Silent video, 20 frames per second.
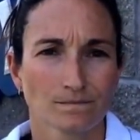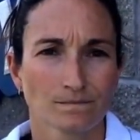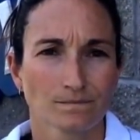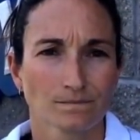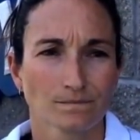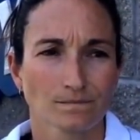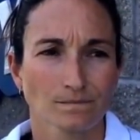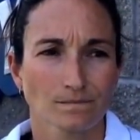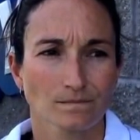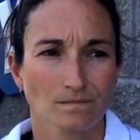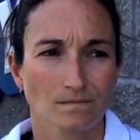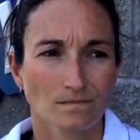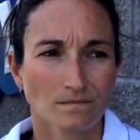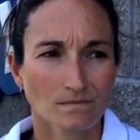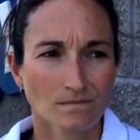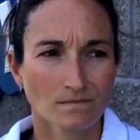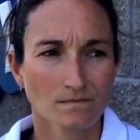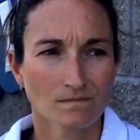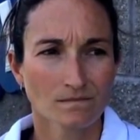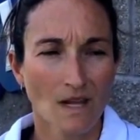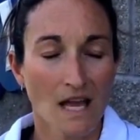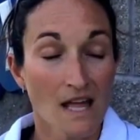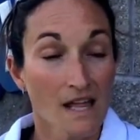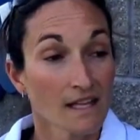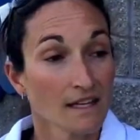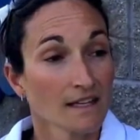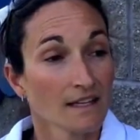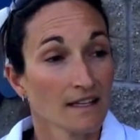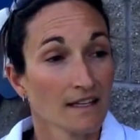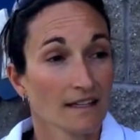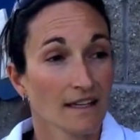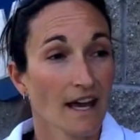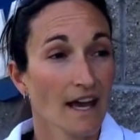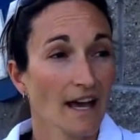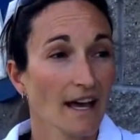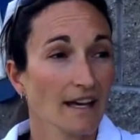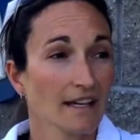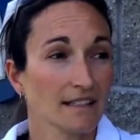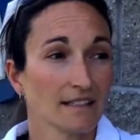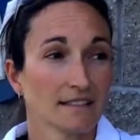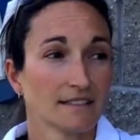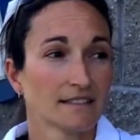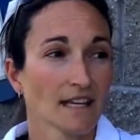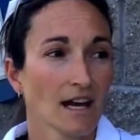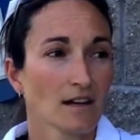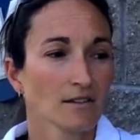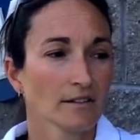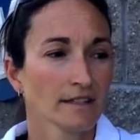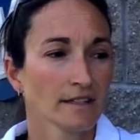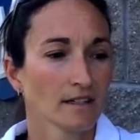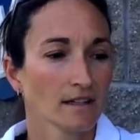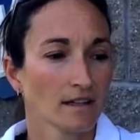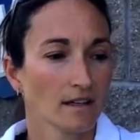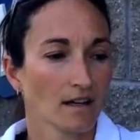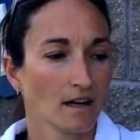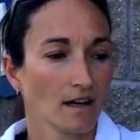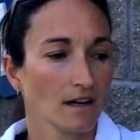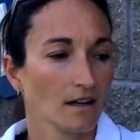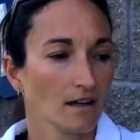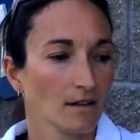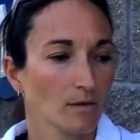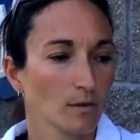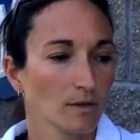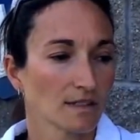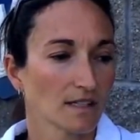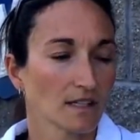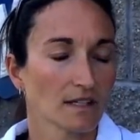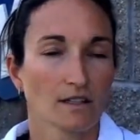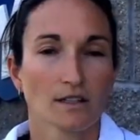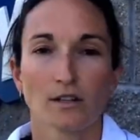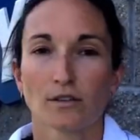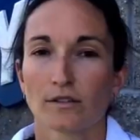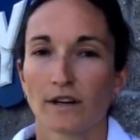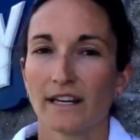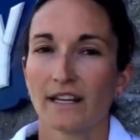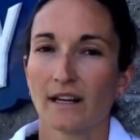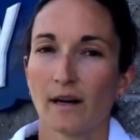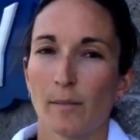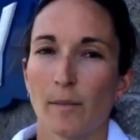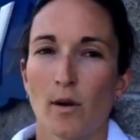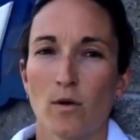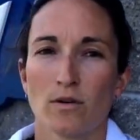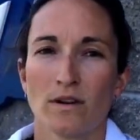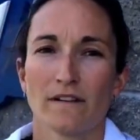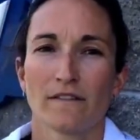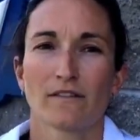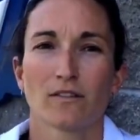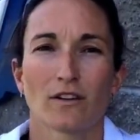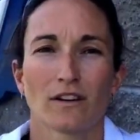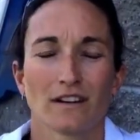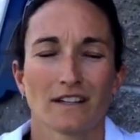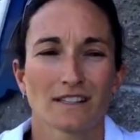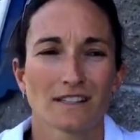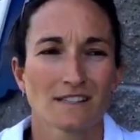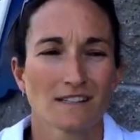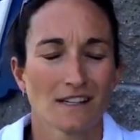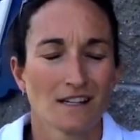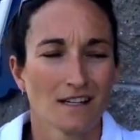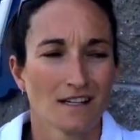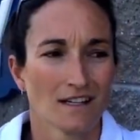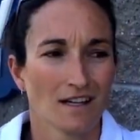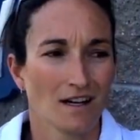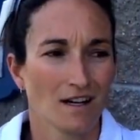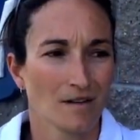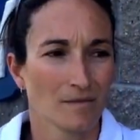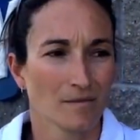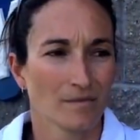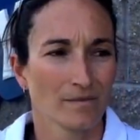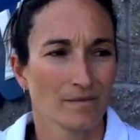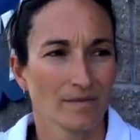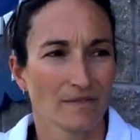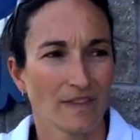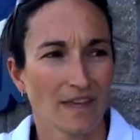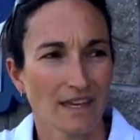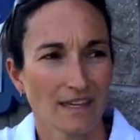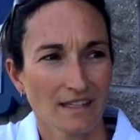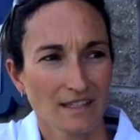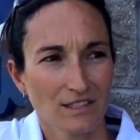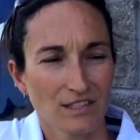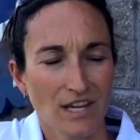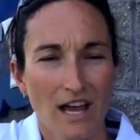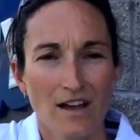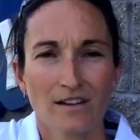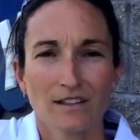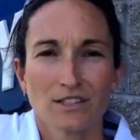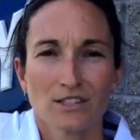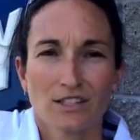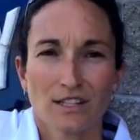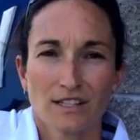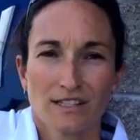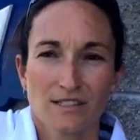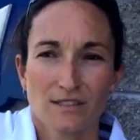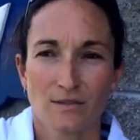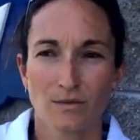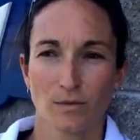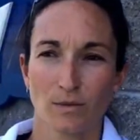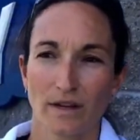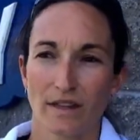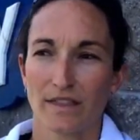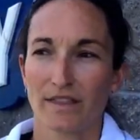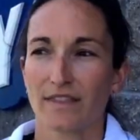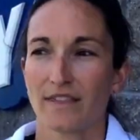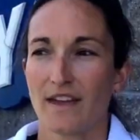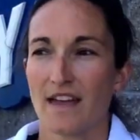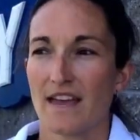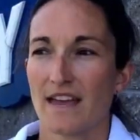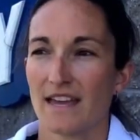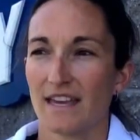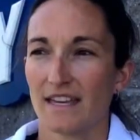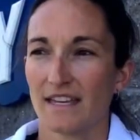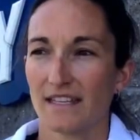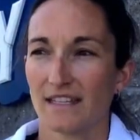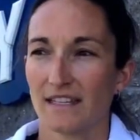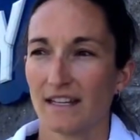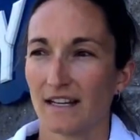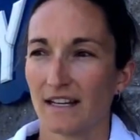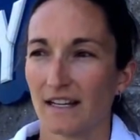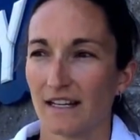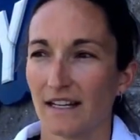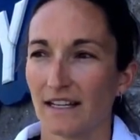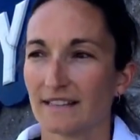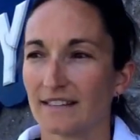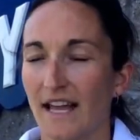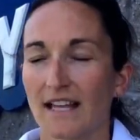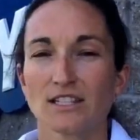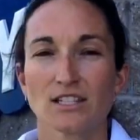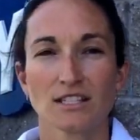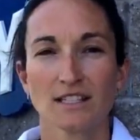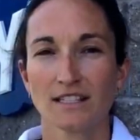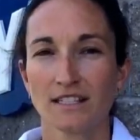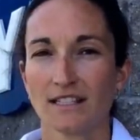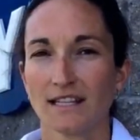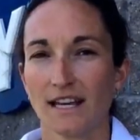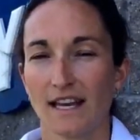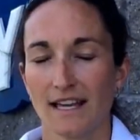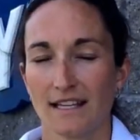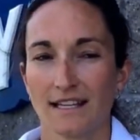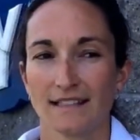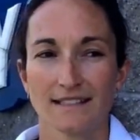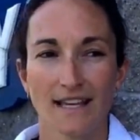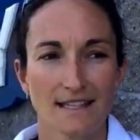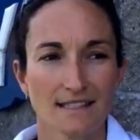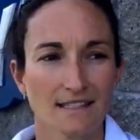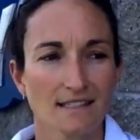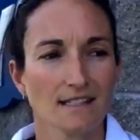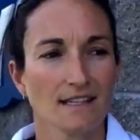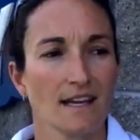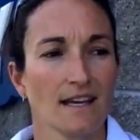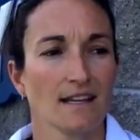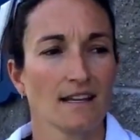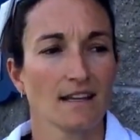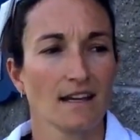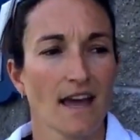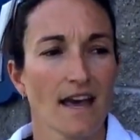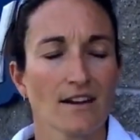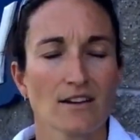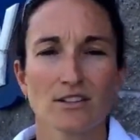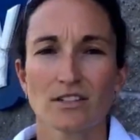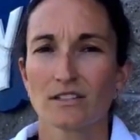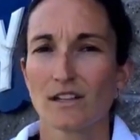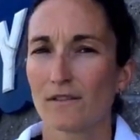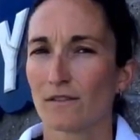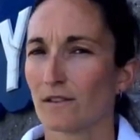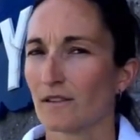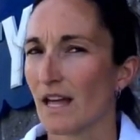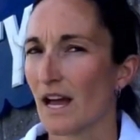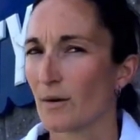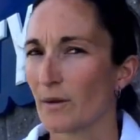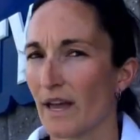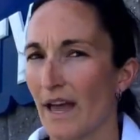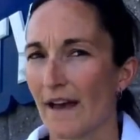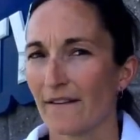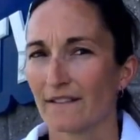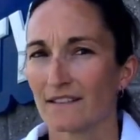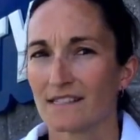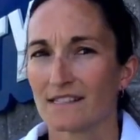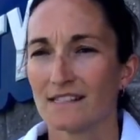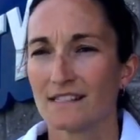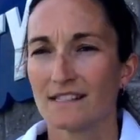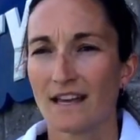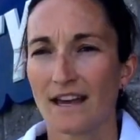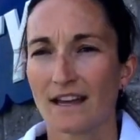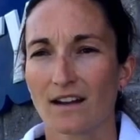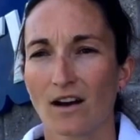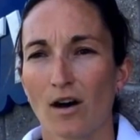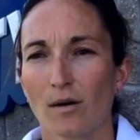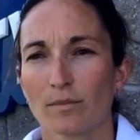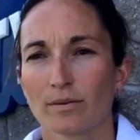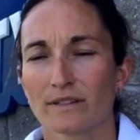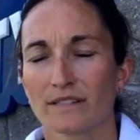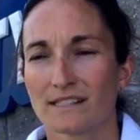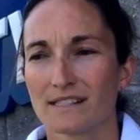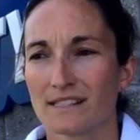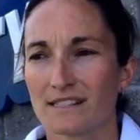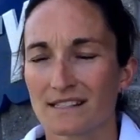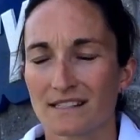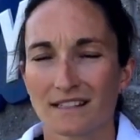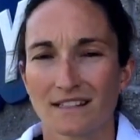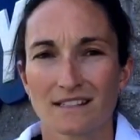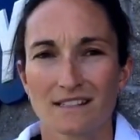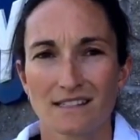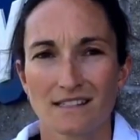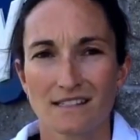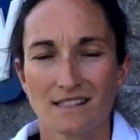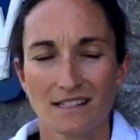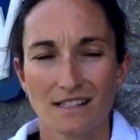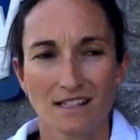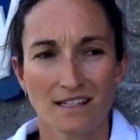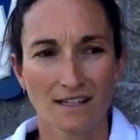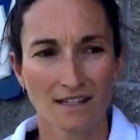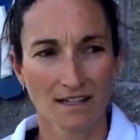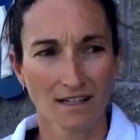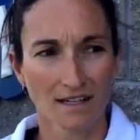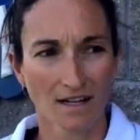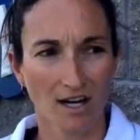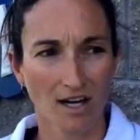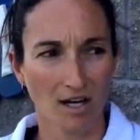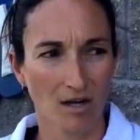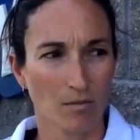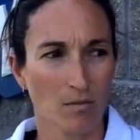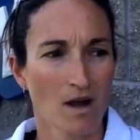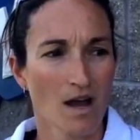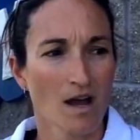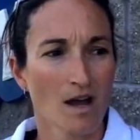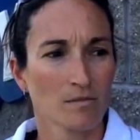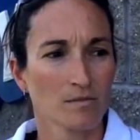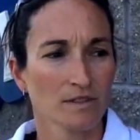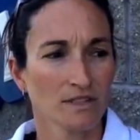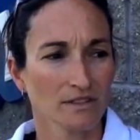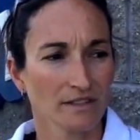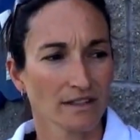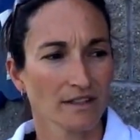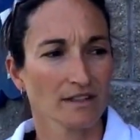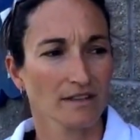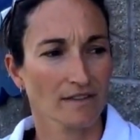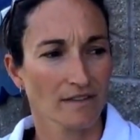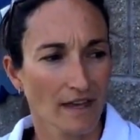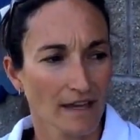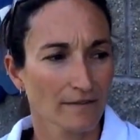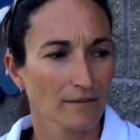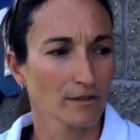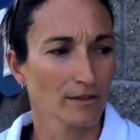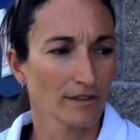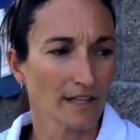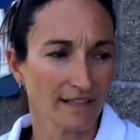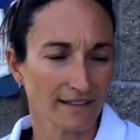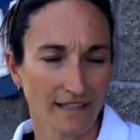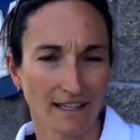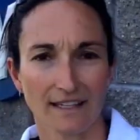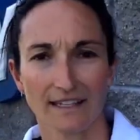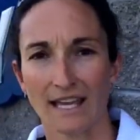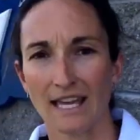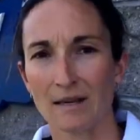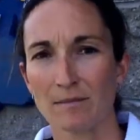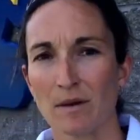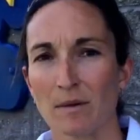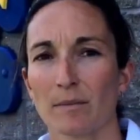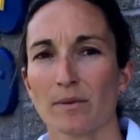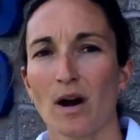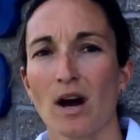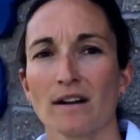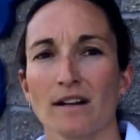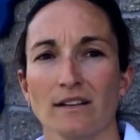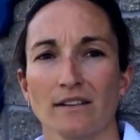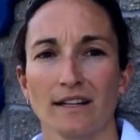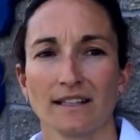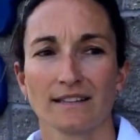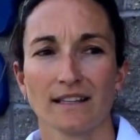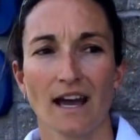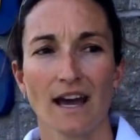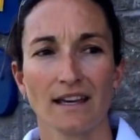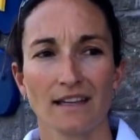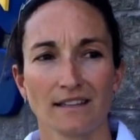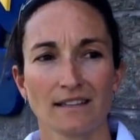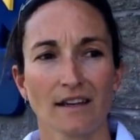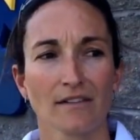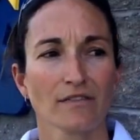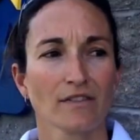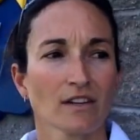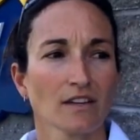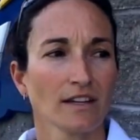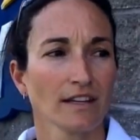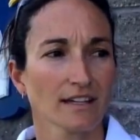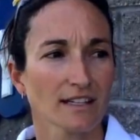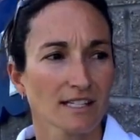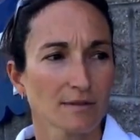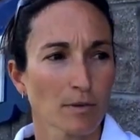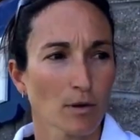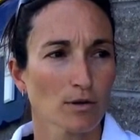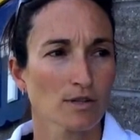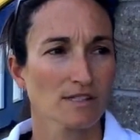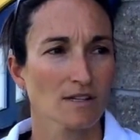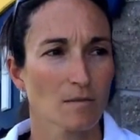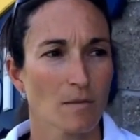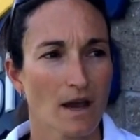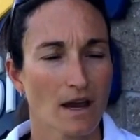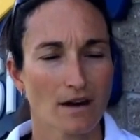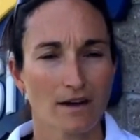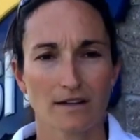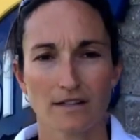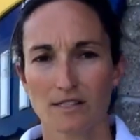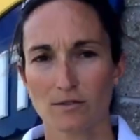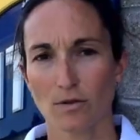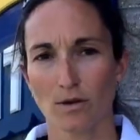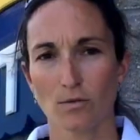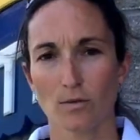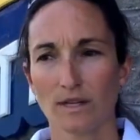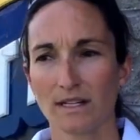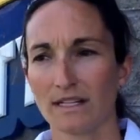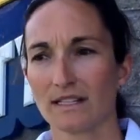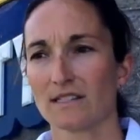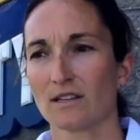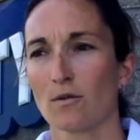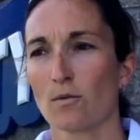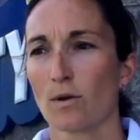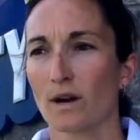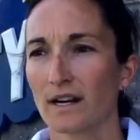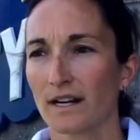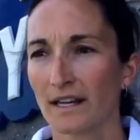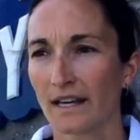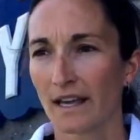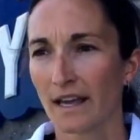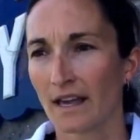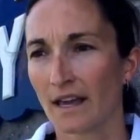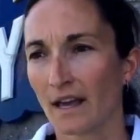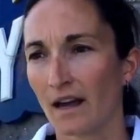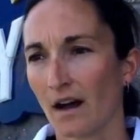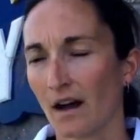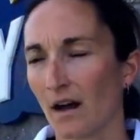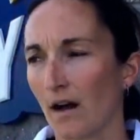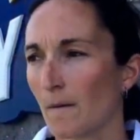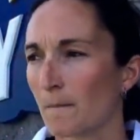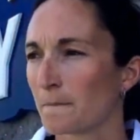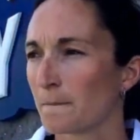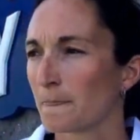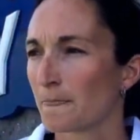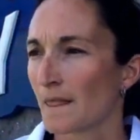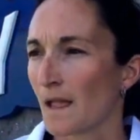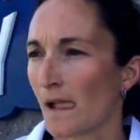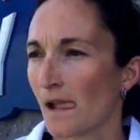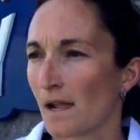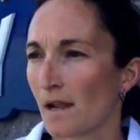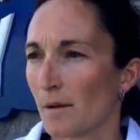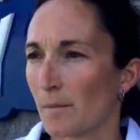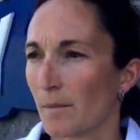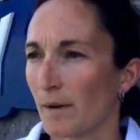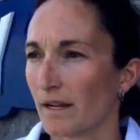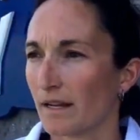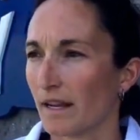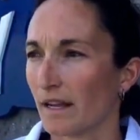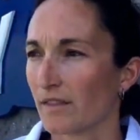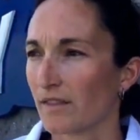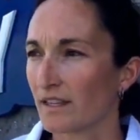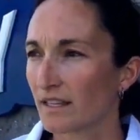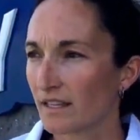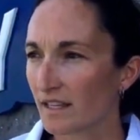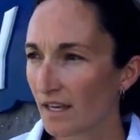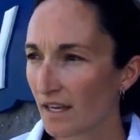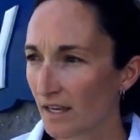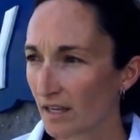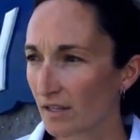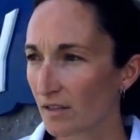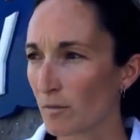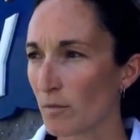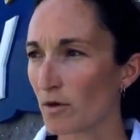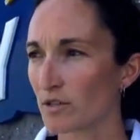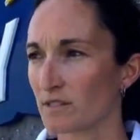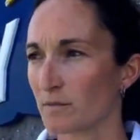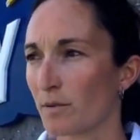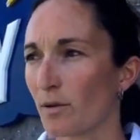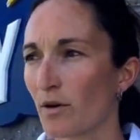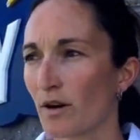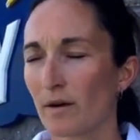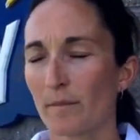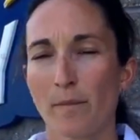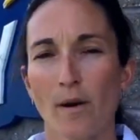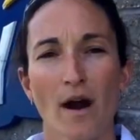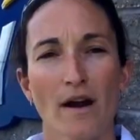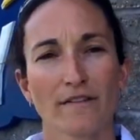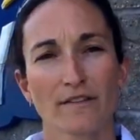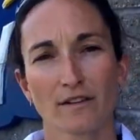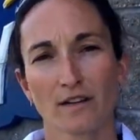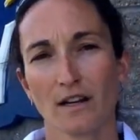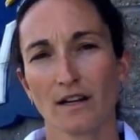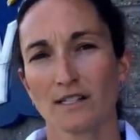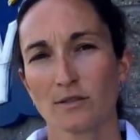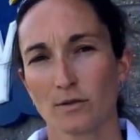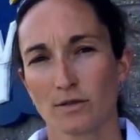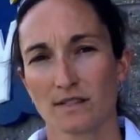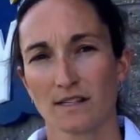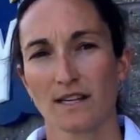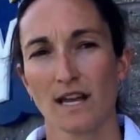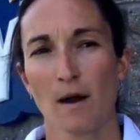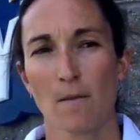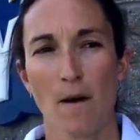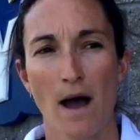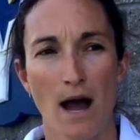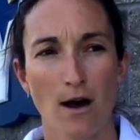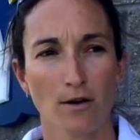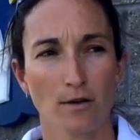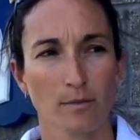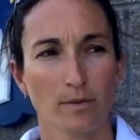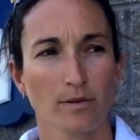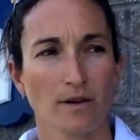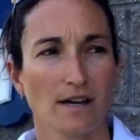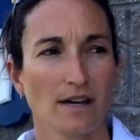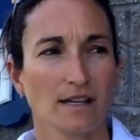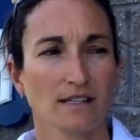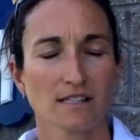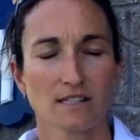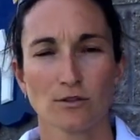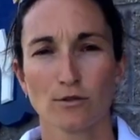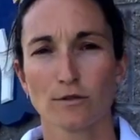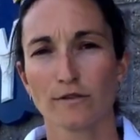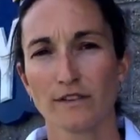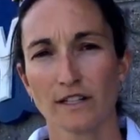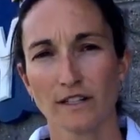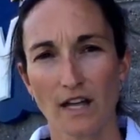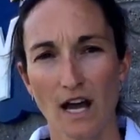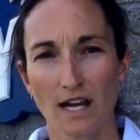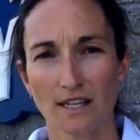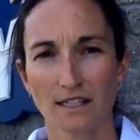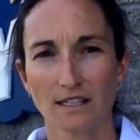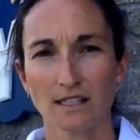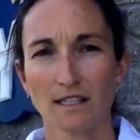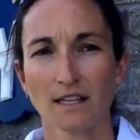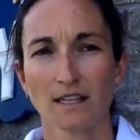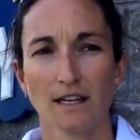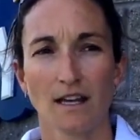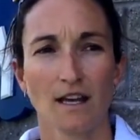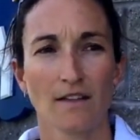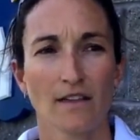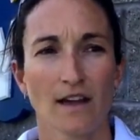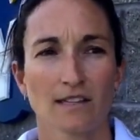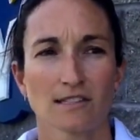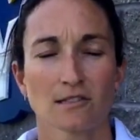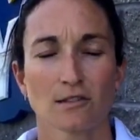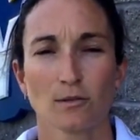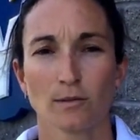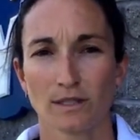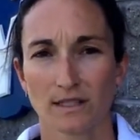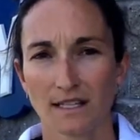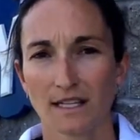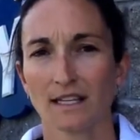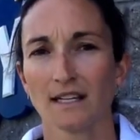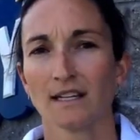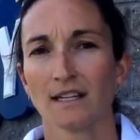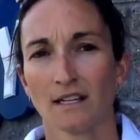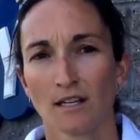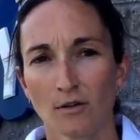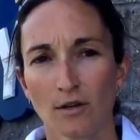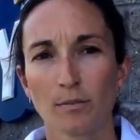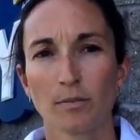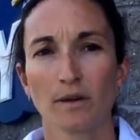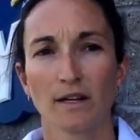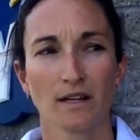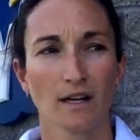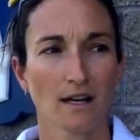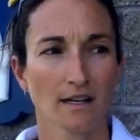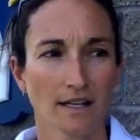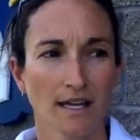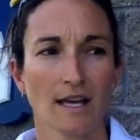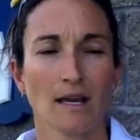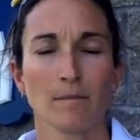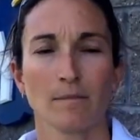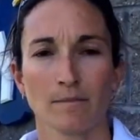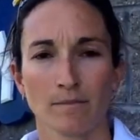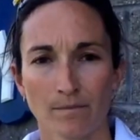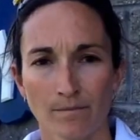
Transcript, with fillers: Dowling team. Yeah, Dowling uh, was a great opponent for us. Um, they challenged us with a uh, intensity, intensity and energy level that we haven't seen yet all preseason and season. Um, I'm really thankful that they came and brought it like that. It definitely exposed some areas where we need to work. Um, but I think the most important part for us was to come out and play new field hockey, and that's what we did. We played our game.